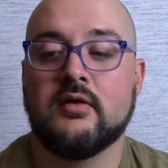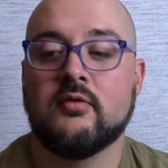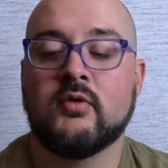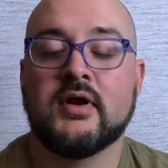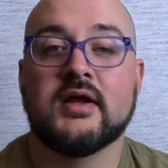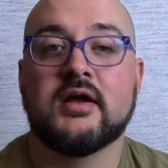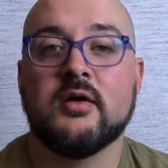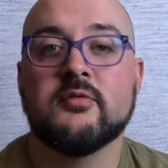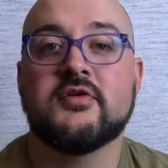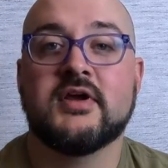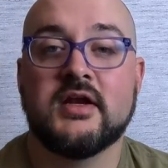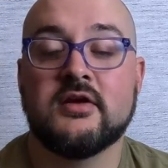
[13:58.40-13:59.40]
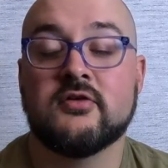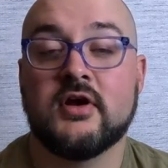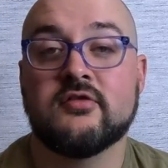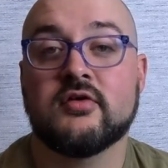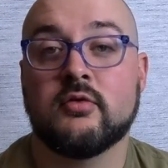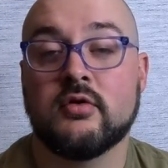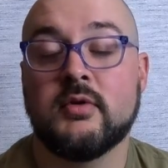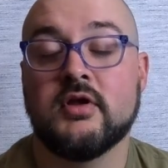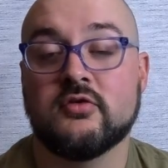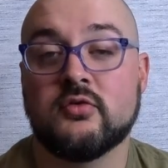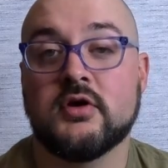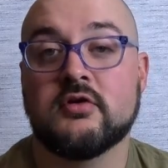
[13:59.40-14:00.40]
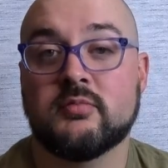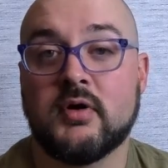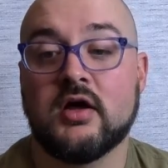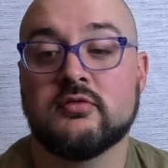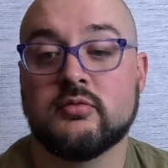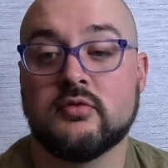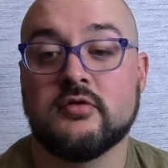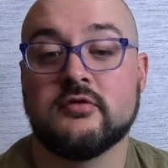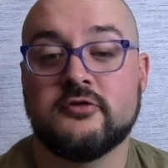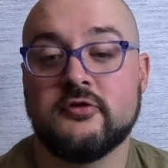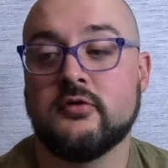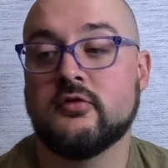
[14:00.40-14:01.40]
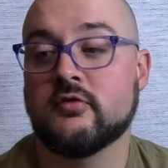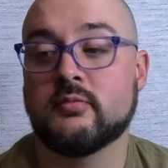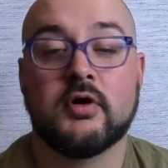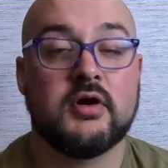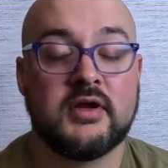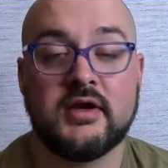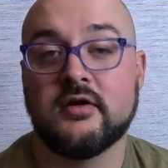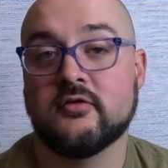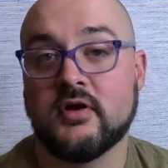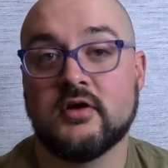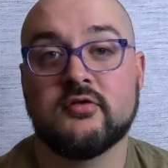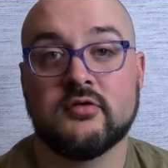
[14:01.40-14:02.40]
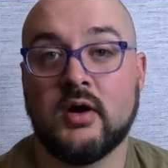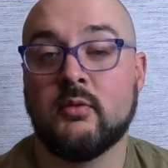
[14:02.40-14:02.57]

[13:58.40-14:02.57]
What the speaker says: When it comes to getting dressed, I want to be as quick as possible, and shoes is part of getting dressed, so I